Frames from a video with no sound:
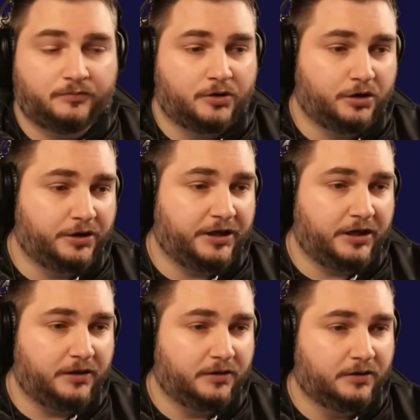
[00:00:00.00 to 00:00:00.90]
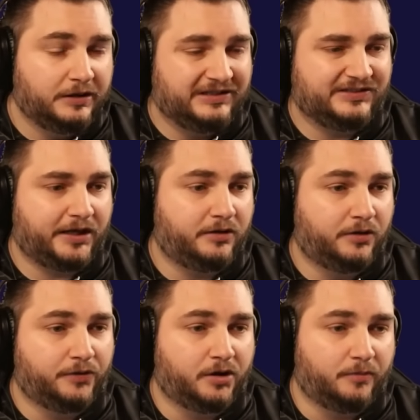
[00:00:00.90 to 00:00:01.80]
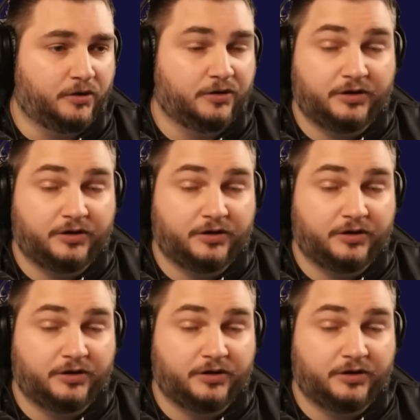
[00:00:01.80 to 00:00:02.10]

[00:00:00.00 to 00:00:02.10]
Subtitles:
Hurricane, Cyclone Armor,